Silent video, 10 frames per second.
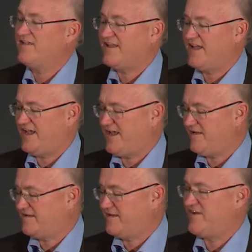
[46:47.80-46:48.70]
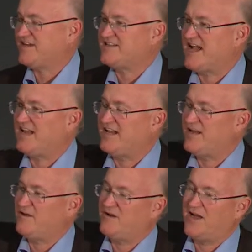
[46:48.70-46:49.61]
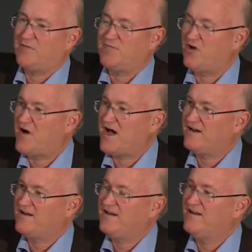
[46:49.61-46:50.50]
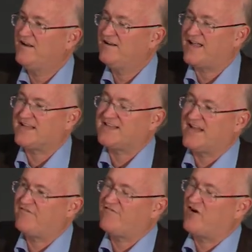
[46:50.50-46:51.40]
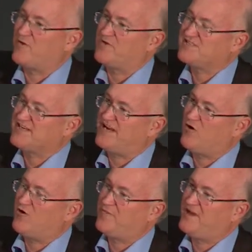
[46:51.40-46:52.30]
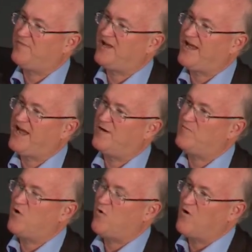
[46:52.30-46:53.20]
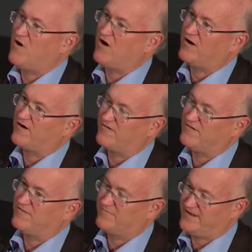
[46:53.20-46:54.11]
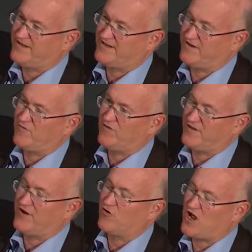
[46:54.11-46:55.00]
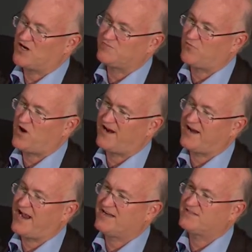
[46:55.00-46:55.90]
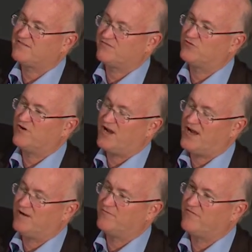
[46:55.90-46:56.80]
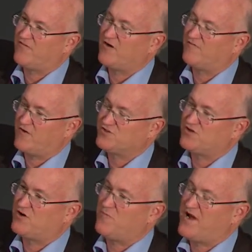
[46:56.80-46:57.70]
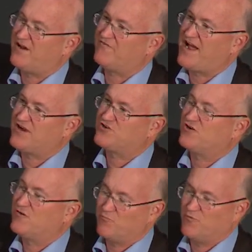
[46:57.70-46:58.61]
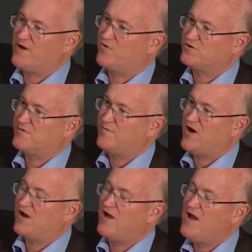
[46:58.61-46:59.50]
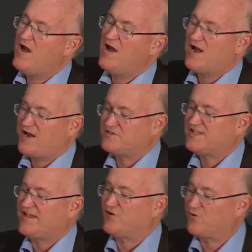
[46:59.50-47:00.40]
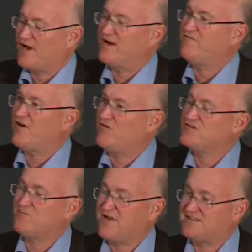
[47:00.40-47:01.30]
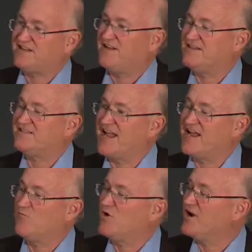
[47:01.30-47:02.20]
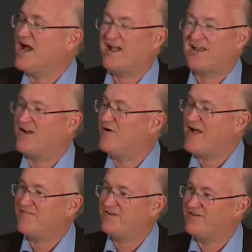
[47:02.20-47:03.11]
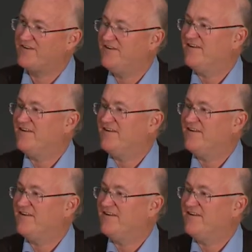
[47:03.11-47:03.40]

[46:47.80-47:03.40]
the, the Vitality uh, pill bottle. That's a pharmacy or PBM or in the, or in their launch product case, uh, pharmaceutical manufacturer reimbursement model. I would say the creative folks are basically saying we're not going to go after